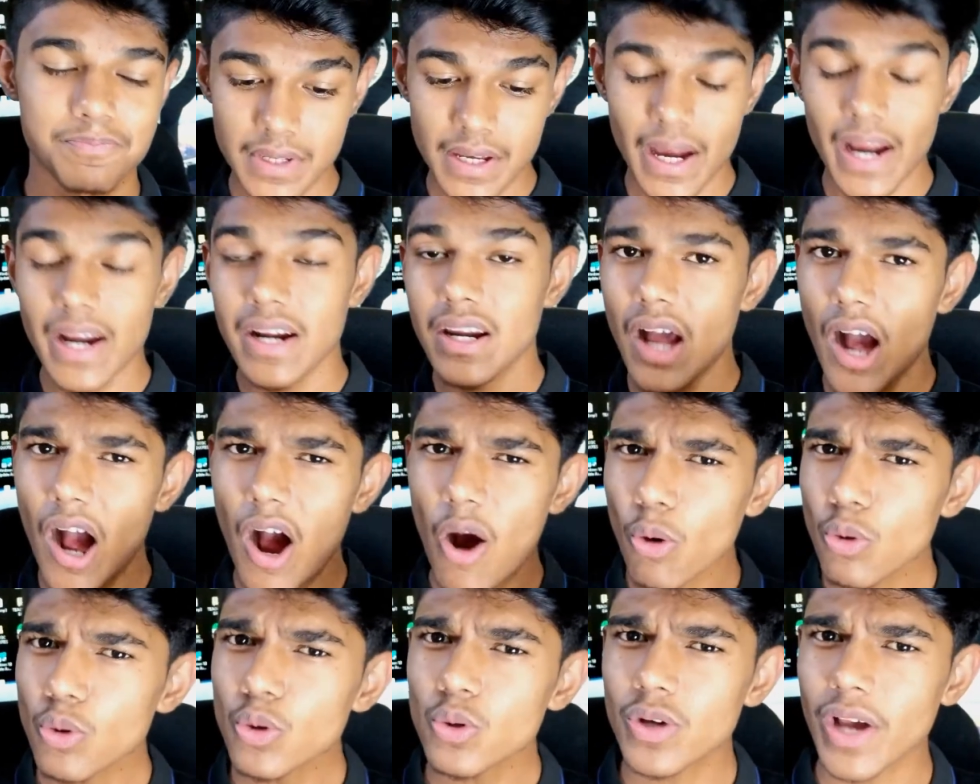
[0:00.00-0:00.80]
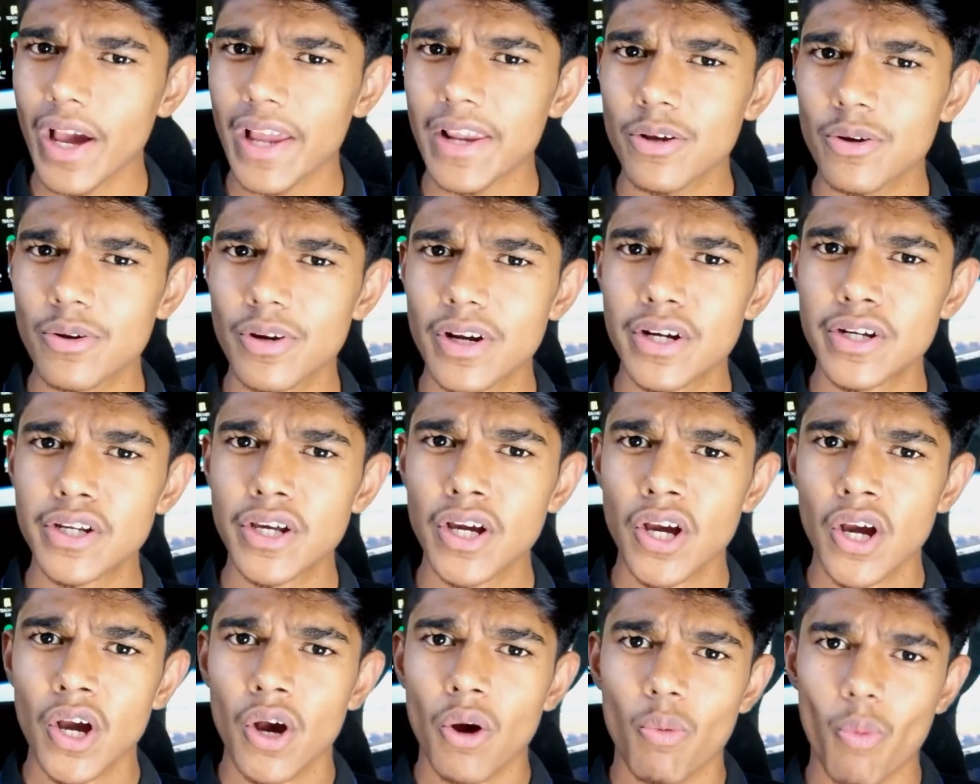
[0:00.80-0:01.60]
And how to calculate
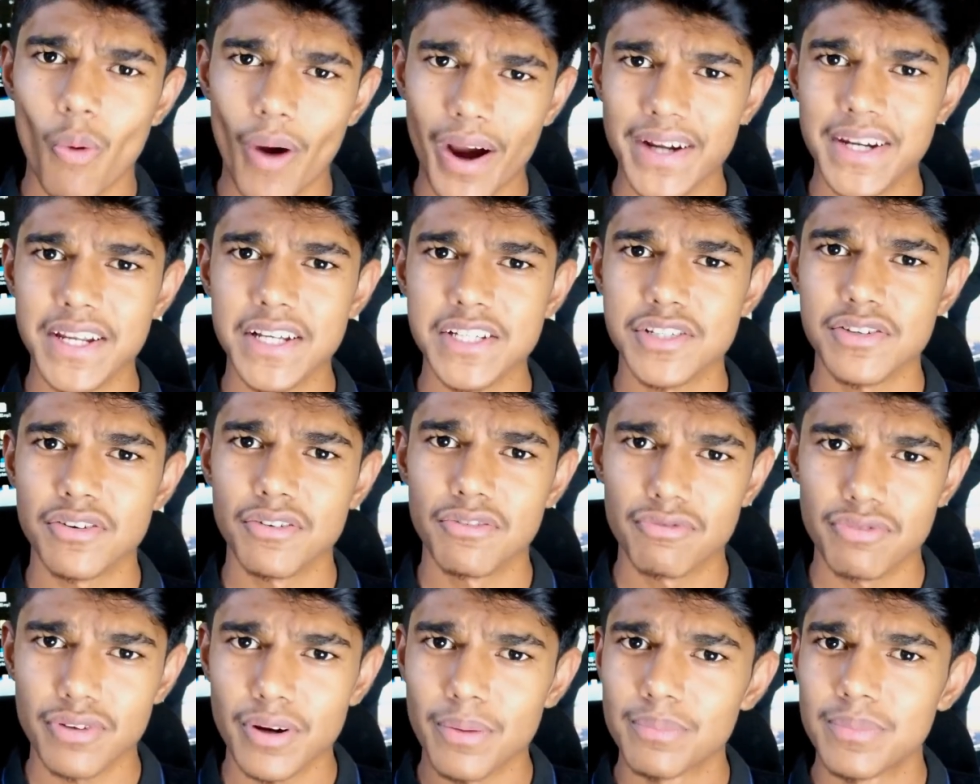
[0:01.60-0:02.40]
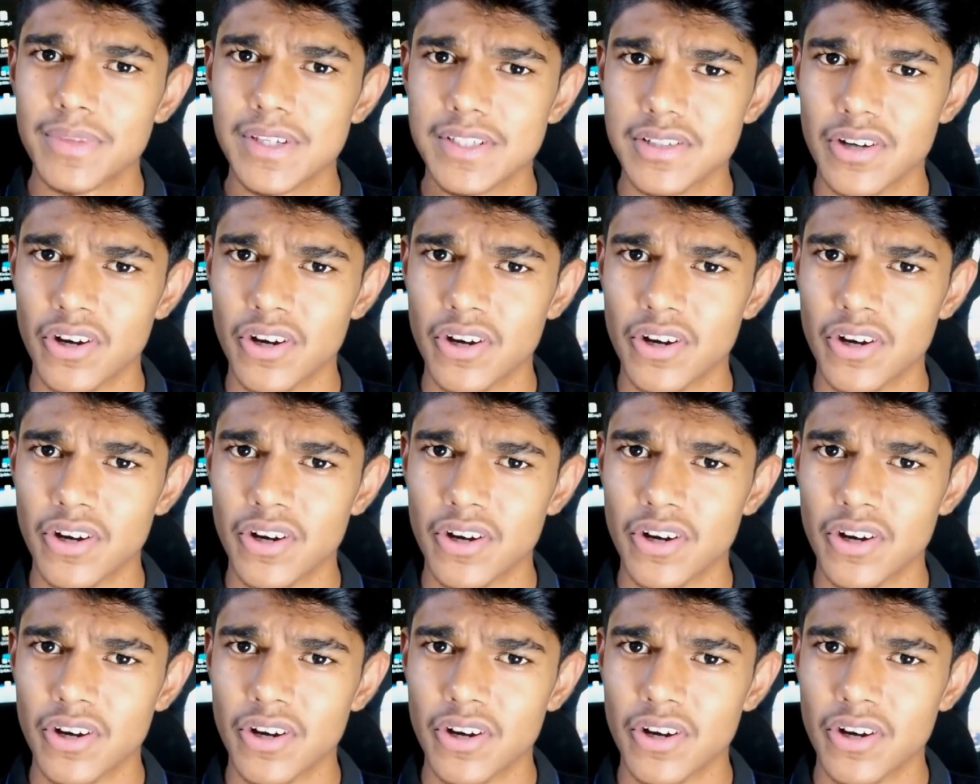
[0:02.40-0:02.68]
wattage from this